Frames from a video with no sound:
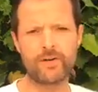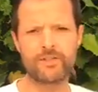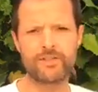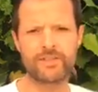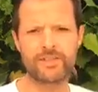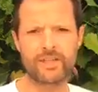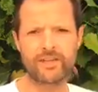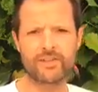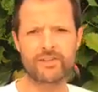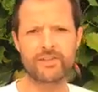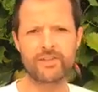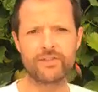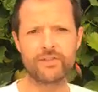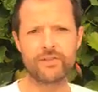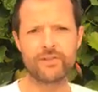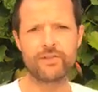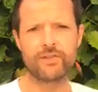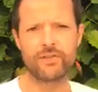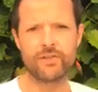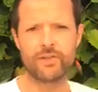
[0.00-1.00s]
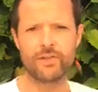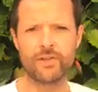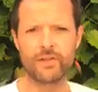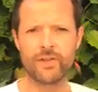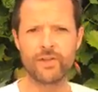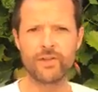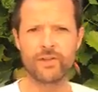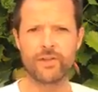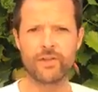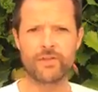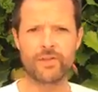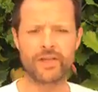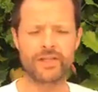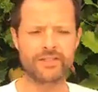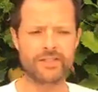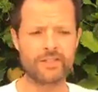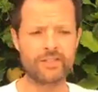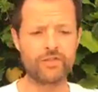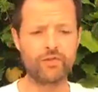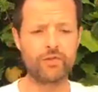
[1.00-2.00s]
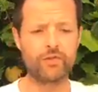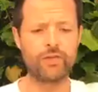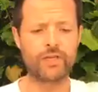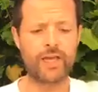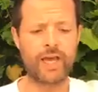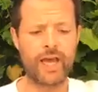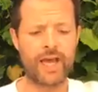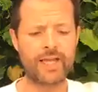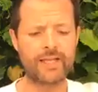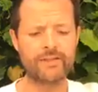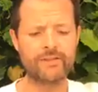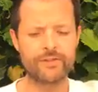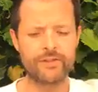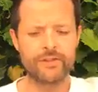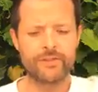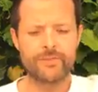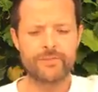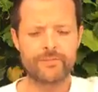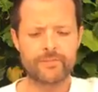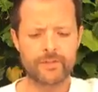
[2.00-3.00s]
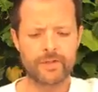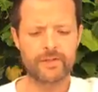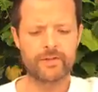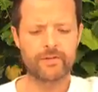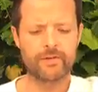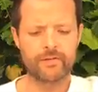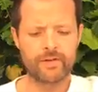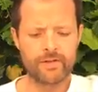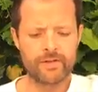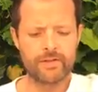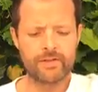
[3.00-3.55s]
Start to do the things that you can do, and don't